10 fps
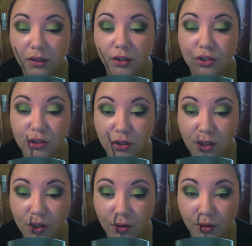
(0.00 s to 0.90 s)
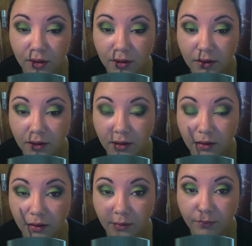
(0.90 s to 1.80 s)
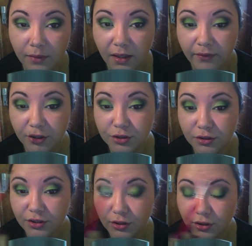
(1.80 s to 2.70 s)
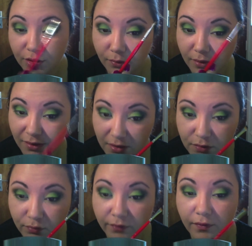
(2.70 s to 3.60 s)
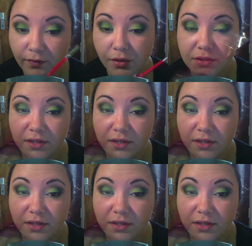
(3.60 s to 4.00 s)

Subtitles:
So I've actually started doing this one first